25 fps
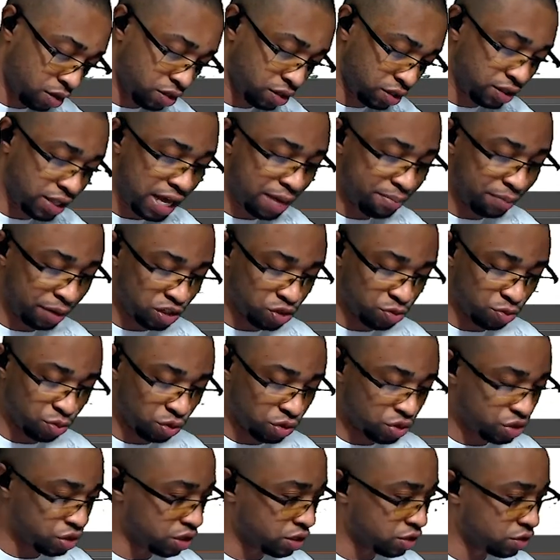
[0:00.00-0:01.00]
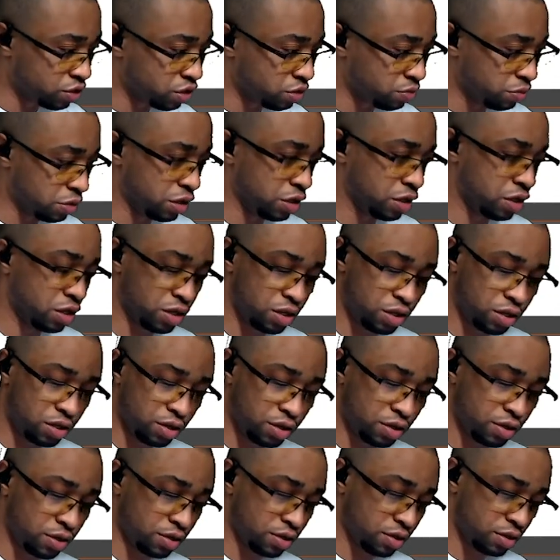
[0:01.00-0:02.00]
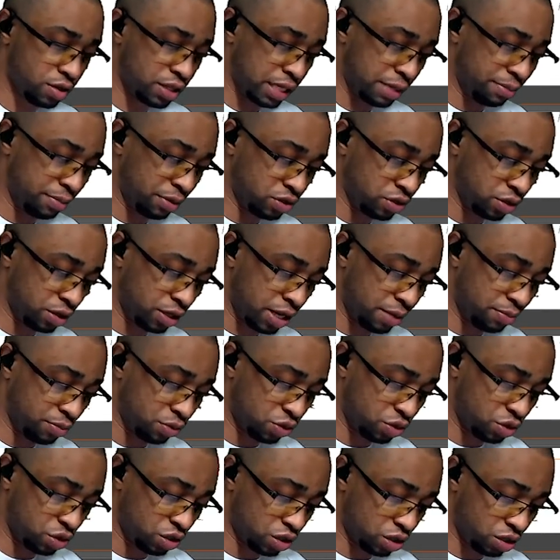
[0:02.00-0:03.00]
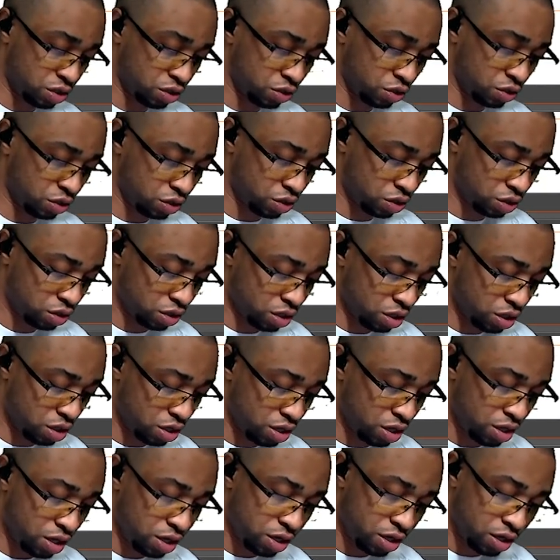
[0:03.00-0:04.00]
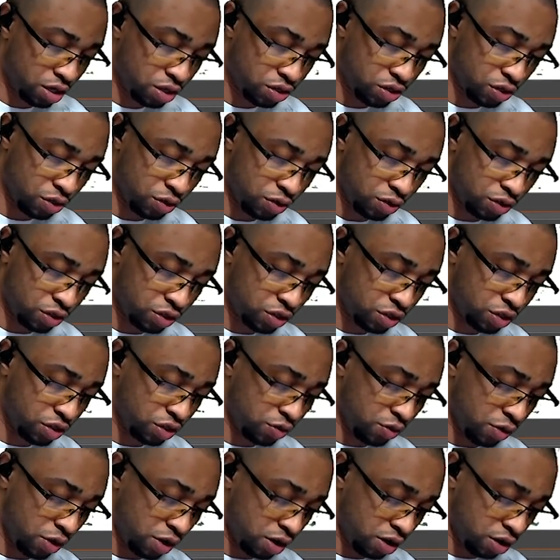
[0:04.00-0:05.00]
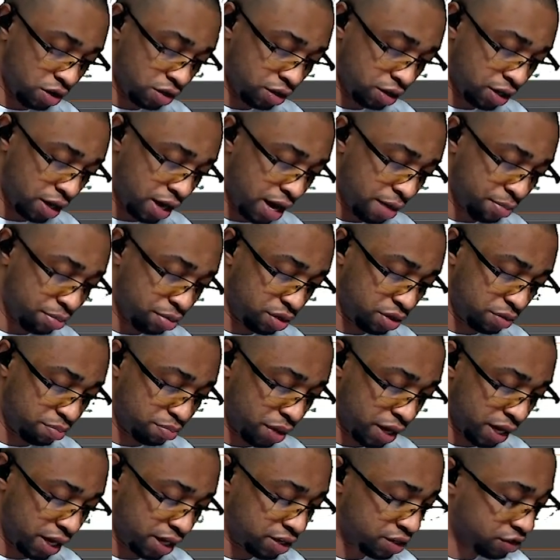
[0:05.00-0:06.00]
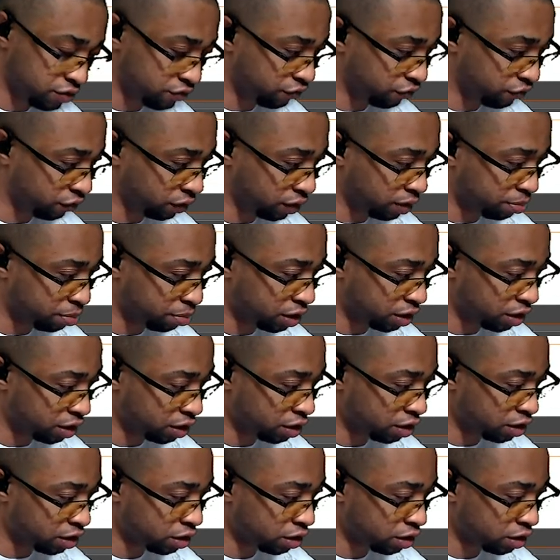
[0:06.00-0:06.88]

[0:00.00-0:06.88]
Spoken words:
that makes more sense to me. That makes a lot more sense. So let's do our copy, paste, flip again.